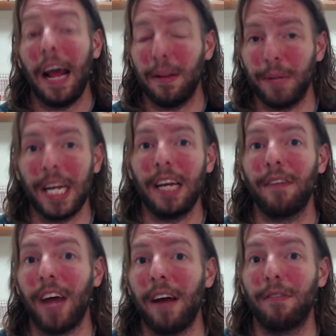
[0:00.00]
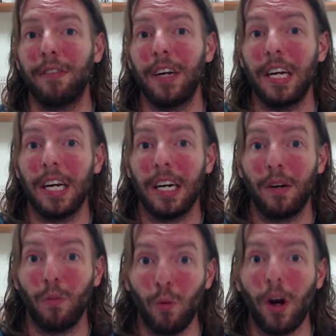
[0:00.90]
at the beginning of every
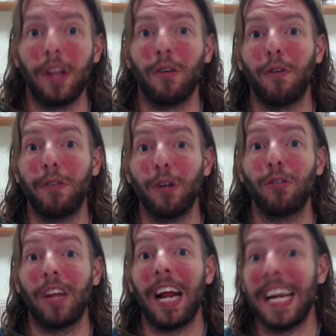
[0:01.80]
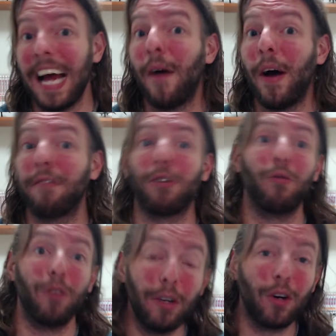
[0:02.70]
one of the reviews that I now have to
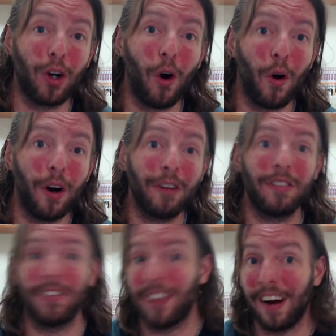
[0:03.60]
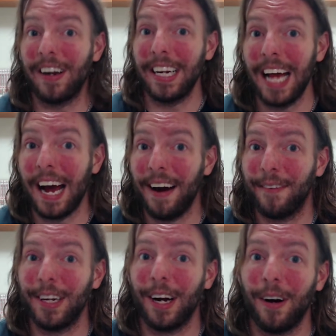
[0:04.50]
re-record, starting
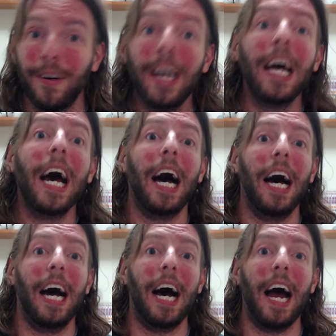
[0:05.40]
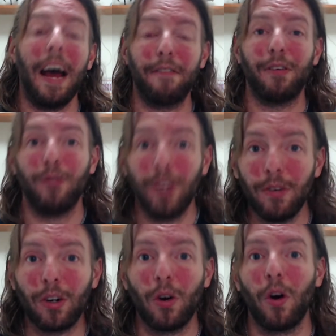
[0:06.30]
now, you know, I have to
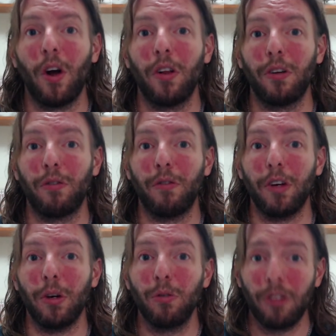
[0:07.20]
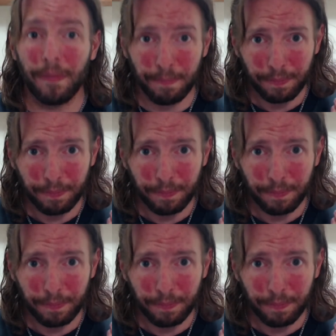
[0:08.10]
re-record all those reviews.